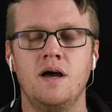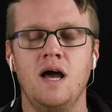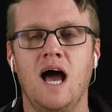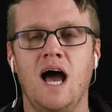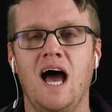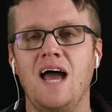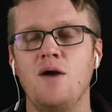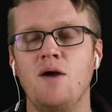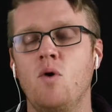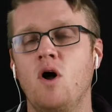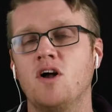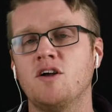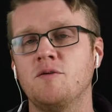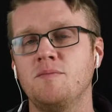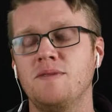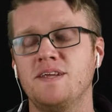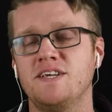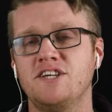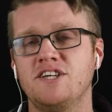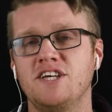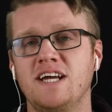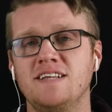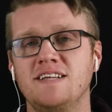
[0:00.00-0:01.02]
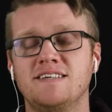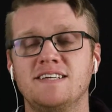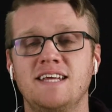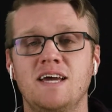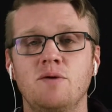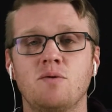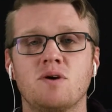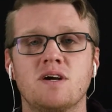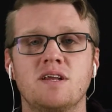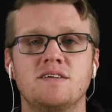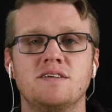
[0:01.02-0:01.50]
Hi, welcome to the shed. Today
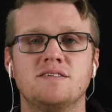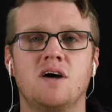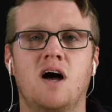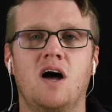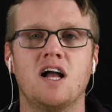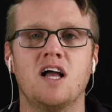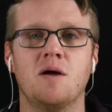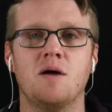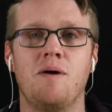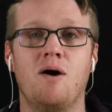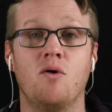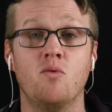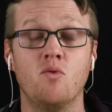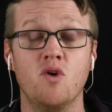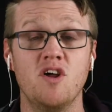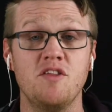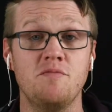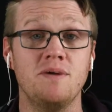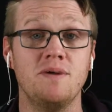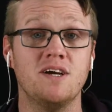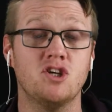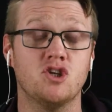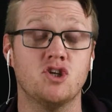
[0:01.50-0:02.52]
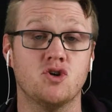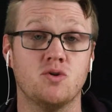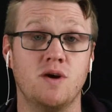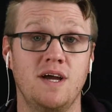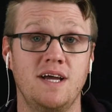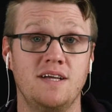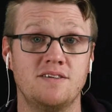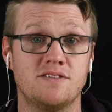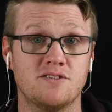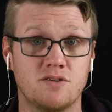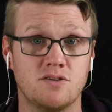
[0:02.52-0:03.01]
we're going to talk about rhythmic
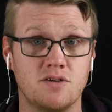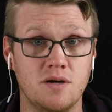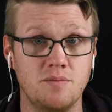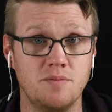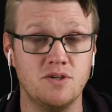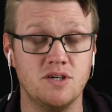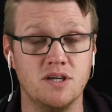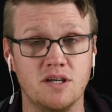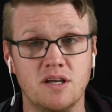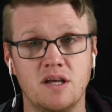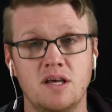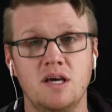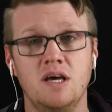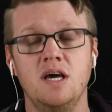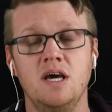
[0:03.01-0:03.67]
transcription.